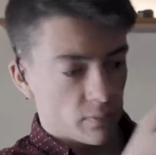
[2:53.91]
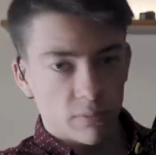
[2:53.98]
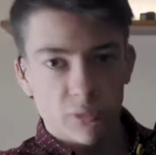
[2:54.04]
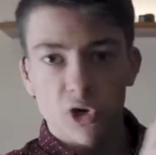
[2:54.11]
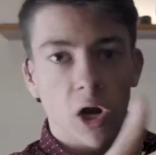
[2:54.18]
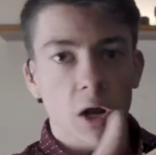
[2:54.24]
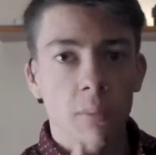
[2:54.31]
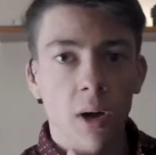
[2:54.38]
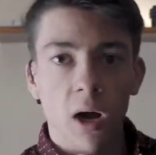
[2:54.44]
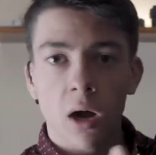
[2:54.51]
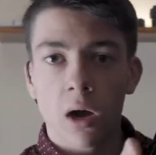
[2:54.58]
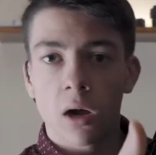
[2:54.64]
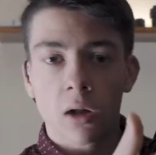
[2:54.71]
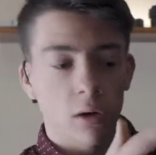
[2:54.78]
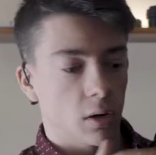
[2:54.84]

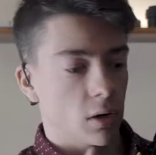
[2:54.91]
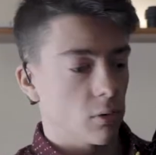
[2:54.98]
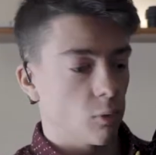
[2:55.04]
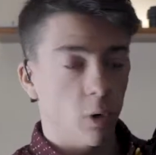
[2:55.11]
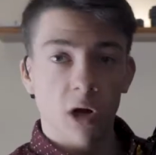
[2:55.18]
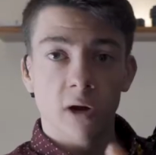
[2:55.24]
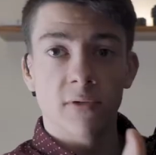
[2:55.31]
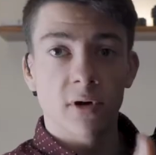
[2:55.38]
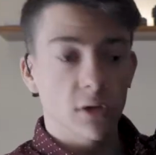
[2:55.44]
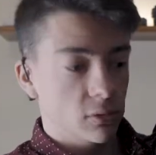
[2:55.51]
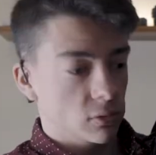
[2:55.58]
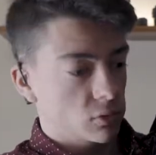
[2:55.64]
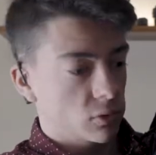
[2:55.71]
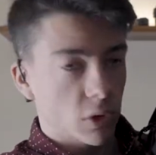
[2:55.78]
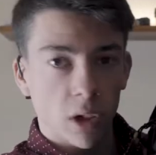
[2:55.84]
tripod or whatever,
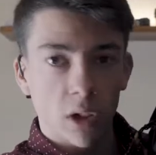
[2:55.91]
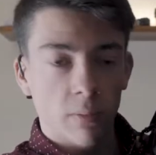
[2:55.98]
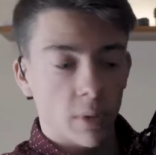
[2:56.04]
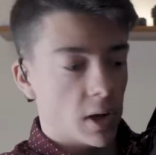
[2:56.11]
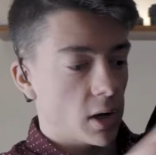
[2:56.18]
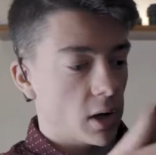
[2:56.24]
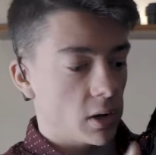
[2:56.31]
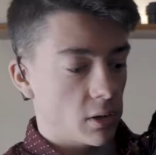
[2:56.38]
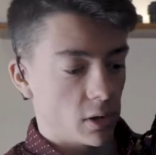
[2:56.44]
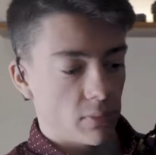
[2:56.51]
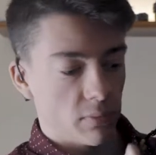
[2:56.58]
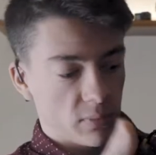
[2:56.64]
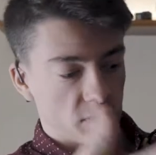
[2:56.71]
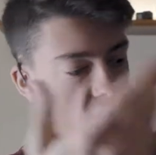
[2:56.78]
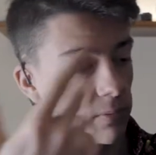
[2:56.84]
gorilla pod
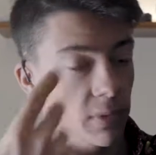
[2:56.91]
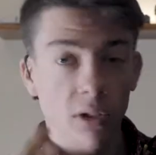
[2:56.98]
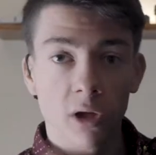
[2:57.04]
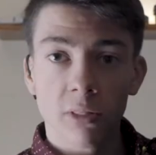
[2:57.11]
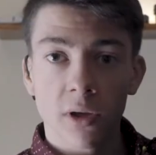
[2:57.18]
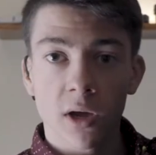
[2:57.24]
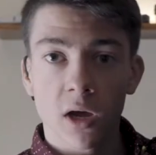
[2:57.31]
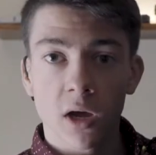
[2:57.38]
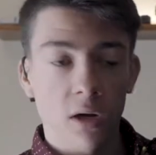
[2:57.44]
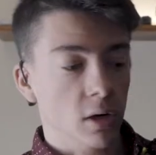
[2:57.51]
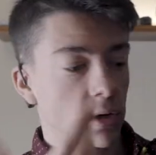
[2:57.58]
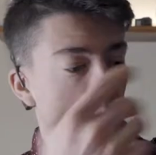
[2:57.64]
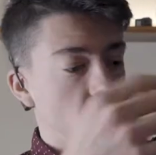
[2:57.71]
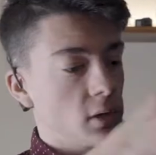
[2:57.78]
or something like that.